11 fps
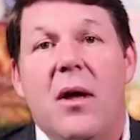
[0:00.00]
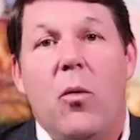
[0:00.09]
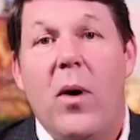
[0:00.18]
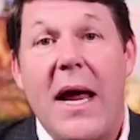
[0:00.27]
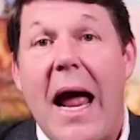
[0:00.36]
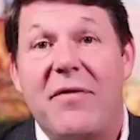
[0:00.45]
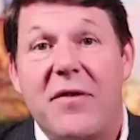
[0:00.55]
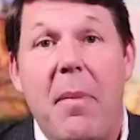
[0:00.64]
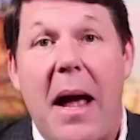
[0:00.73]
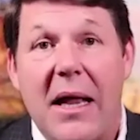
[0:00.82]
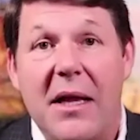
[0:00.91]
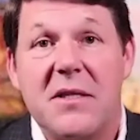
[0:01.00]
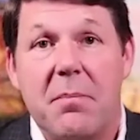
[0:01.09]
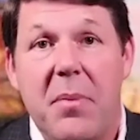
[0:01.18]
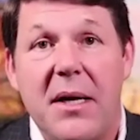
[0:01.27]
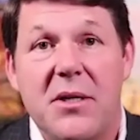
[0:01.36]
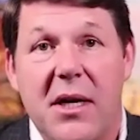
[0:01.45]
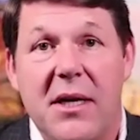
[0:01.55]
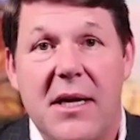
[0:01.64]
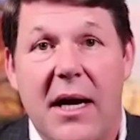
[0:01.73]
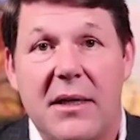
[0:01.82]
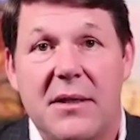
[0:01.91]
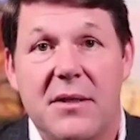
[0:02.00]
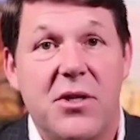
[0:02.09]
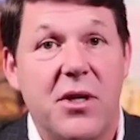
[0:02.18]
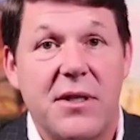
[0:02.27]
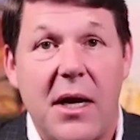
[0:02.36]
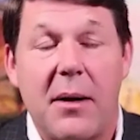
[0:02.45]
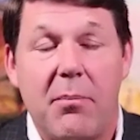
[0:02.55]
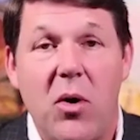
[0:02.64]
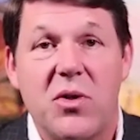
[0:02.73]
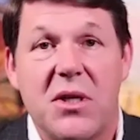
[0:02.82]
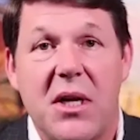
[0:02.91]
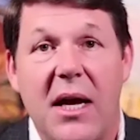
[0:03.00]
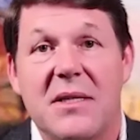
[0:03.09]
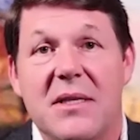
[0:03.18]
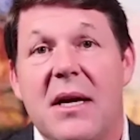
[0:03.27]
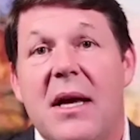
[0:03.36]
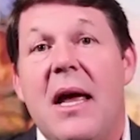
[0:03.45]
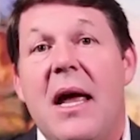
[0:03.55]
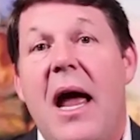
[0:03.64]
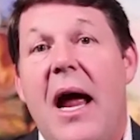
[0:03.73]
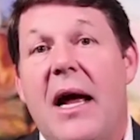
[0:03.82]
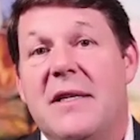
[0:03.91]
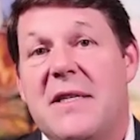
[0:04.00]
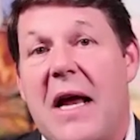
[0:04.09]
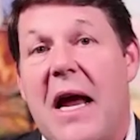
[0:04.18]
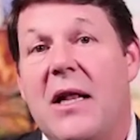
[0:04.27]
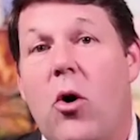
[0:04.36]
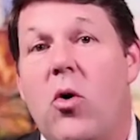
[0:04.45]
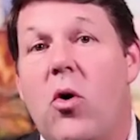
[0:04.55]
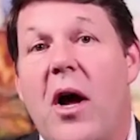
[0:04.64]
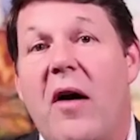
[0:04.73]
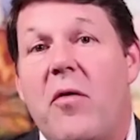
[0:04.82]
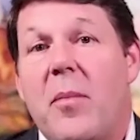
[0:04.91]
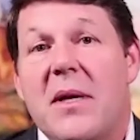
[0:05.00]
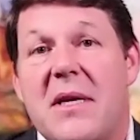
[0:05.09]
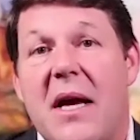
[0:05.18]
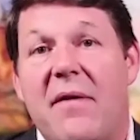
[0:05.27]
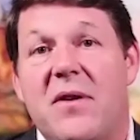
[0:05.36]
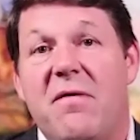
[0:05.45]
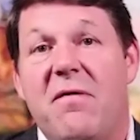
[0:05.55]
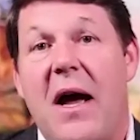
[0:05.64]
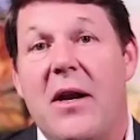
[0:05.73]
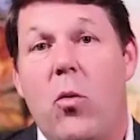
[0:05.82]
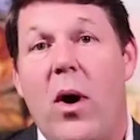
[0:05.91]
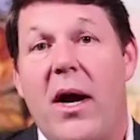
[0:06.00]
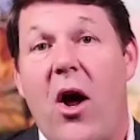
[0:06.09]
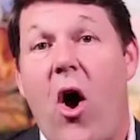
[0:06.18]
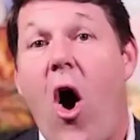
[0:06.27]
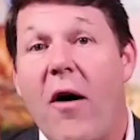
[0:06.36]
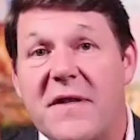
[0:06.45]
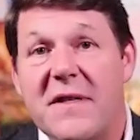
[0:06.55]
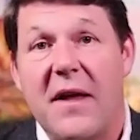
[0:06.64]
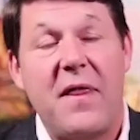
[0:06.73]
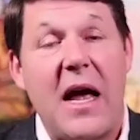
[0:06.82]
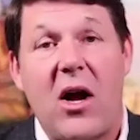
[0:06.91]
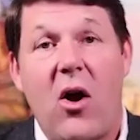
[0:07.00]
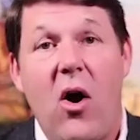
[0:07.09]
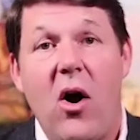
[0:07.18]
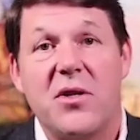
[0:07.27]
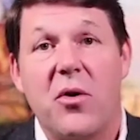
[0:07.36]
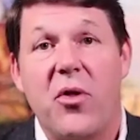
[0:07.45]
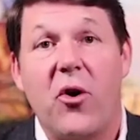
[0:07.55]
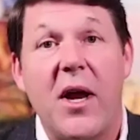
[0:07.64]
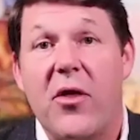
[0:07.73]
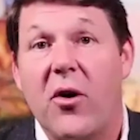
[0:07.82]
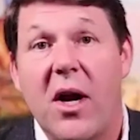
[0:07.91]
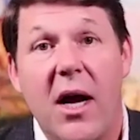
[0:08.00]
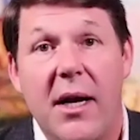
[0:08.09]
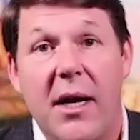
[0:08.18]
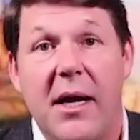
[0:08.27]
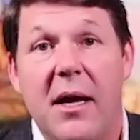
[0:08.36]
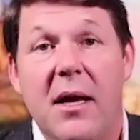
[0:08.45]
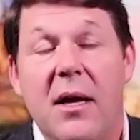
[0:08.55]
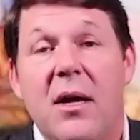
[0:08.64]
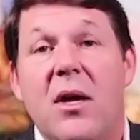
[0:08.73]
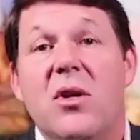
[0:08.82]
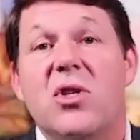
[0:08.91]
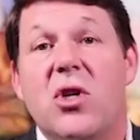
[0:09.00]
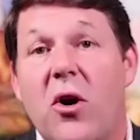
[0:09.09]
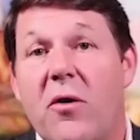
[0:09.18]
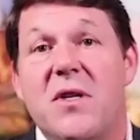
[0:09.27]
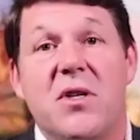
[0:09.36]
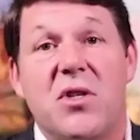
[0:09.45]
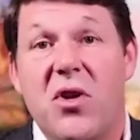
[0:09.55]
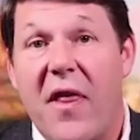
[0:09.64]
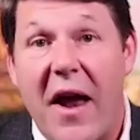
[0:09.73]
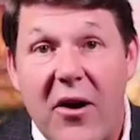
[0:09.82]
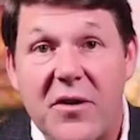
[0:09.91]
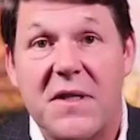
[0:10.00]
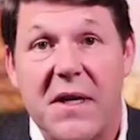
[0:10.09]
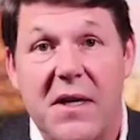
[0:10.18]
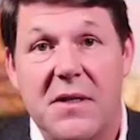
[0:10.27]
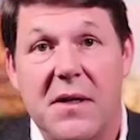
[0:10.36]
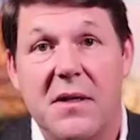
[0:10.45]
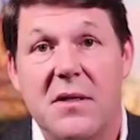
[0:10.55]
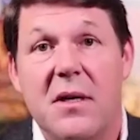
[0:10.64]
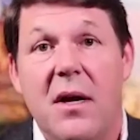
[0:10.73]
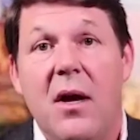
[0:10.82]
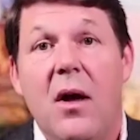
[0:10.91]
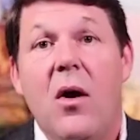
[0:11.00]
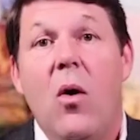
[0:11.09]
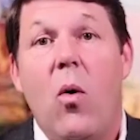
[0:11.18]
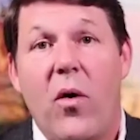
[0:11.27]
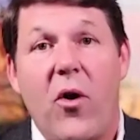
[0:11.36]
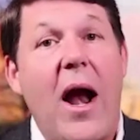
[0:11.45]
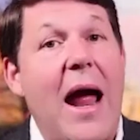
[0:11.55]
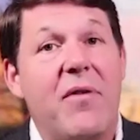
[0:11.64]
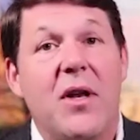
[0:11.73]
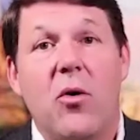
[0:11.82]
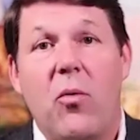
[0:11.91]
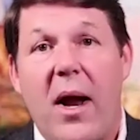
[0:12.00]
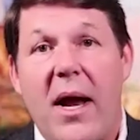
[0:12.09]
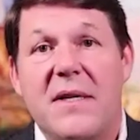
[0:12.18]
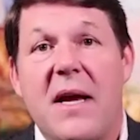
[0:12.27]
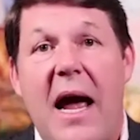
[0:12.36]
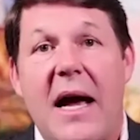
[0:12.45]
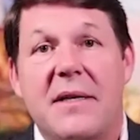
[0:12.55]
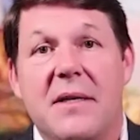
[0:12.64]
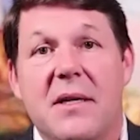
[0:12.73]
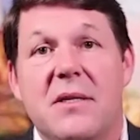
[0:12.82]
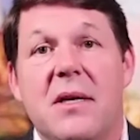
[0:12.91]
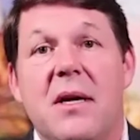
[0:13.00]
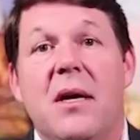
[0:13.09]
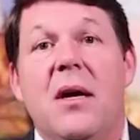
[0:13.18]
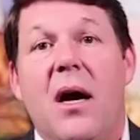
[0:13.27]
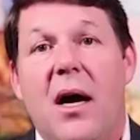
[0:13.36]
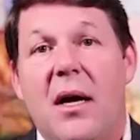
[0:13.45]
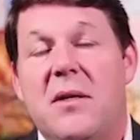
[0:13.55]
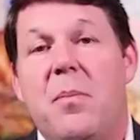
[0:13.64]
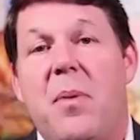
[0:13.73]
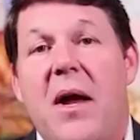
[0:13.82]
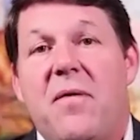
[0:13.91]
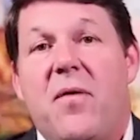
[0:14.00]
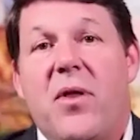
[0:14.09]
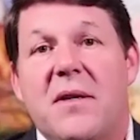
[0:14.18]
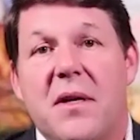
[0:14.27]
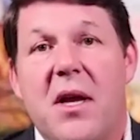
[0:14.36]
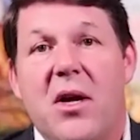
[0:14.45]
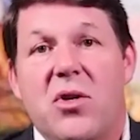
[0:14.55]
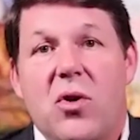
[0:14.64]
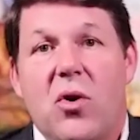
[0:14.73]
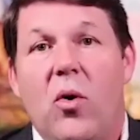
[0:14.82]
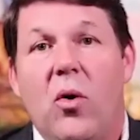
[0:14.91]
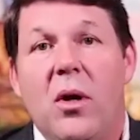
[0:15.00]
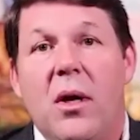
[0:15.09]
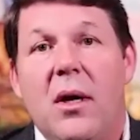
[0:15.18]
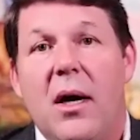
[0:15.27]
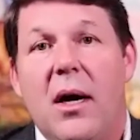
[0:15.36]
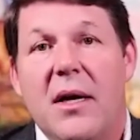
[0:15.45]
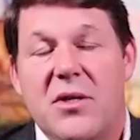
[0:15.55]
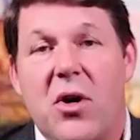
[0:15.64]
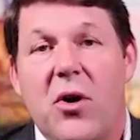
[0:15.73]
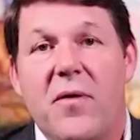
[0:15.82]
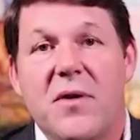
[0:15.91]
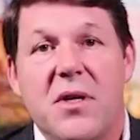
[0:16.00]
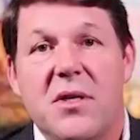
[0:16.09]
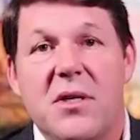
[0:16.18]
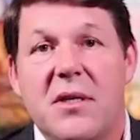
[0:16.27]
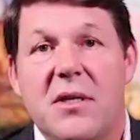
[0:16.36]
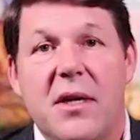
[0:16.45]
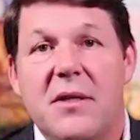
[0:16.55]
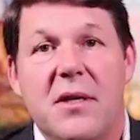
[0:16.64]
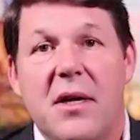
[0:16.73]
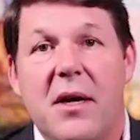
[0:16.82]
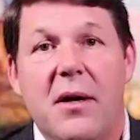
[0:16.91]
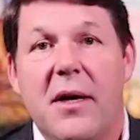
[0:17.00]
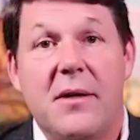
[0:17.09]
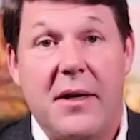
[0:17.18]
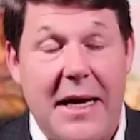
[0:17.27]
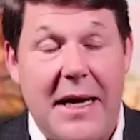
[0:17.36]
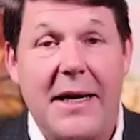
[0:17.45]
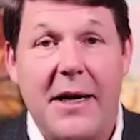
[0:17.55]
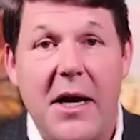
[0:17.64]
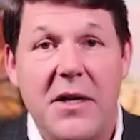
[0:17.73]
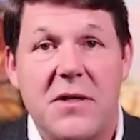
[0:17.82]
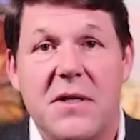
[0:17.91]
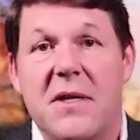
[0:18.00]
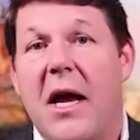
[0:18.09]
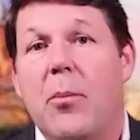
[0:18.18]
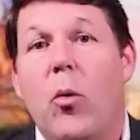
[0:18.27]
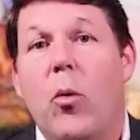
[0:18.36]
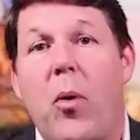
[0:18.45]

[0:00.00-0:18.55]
we have to balance a budget in Texas, just like most states. And state and local governments have to find a way to offset that cost. So they're either cutting services to their citizens or they're having to raise taxes to pay for these additional services. It's again an unsustainable